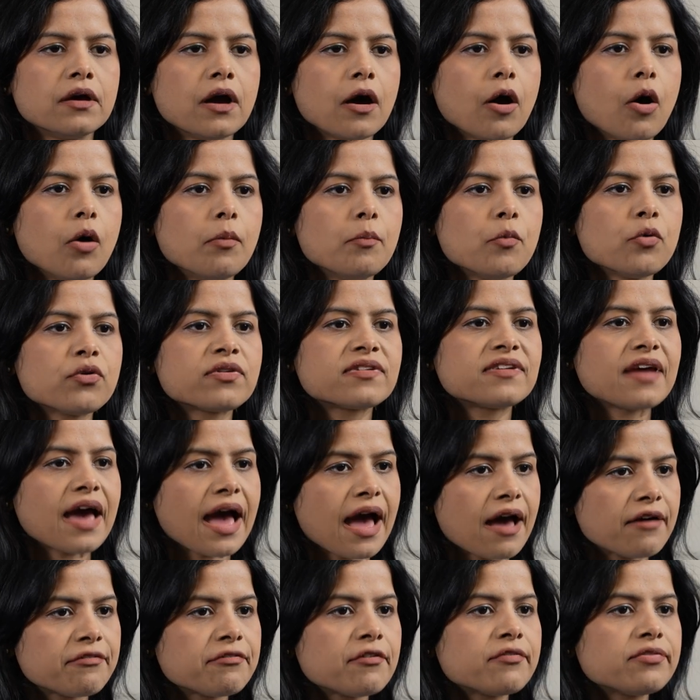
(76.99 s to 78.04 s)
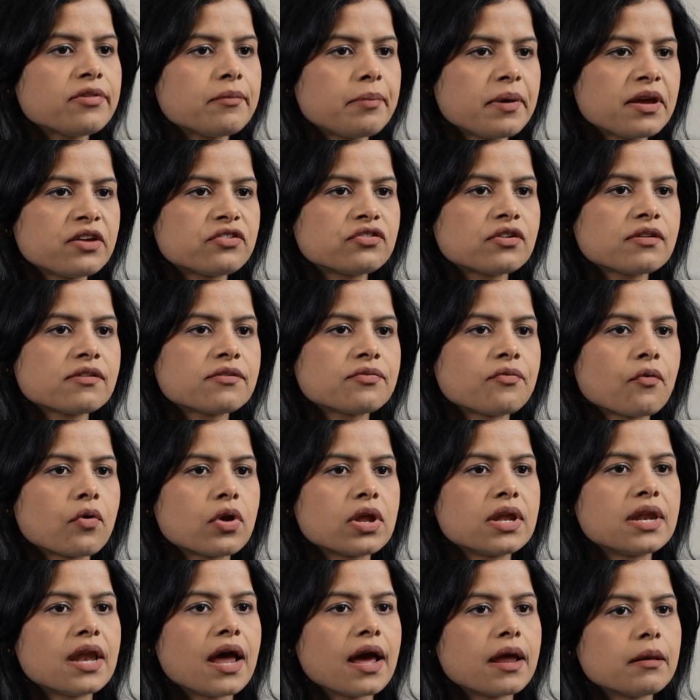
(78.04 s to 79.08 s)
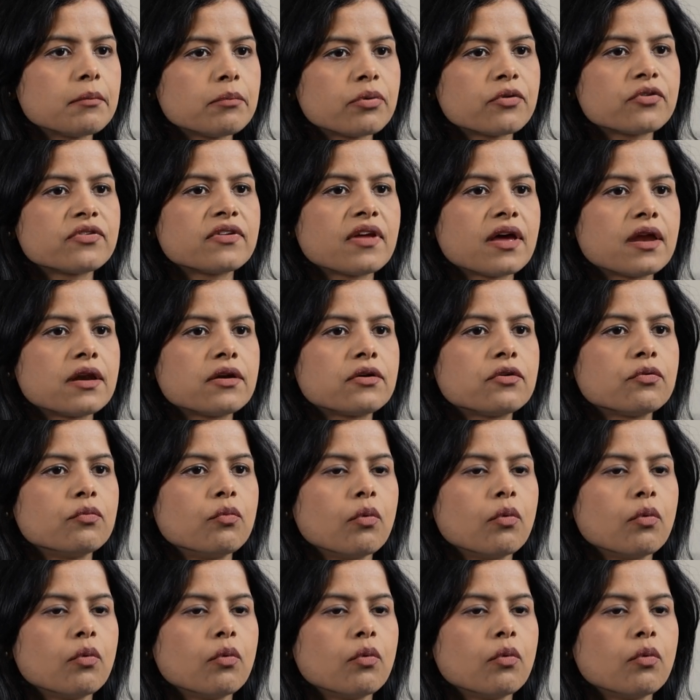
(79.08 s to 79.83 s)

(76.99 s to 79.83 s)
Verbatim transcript: Almost half of the patients, 49%,